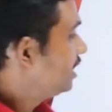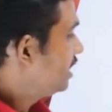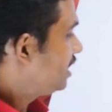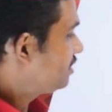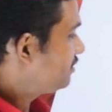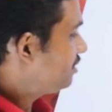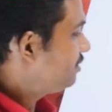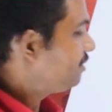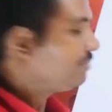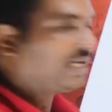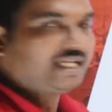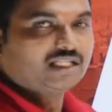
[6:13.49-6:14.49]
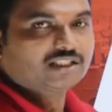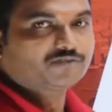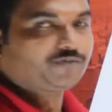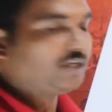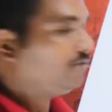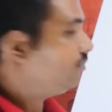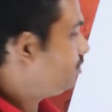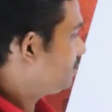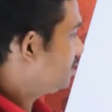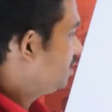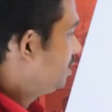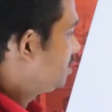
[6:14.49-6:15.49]
It will be minus 5 volt.
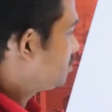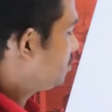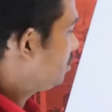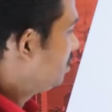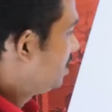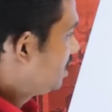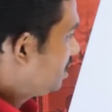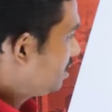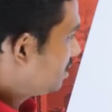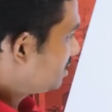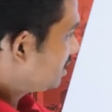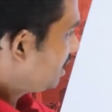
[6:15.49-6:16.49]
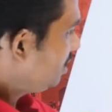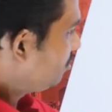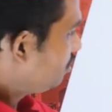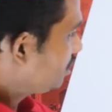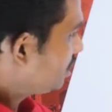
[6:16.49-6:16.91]
So 3 volt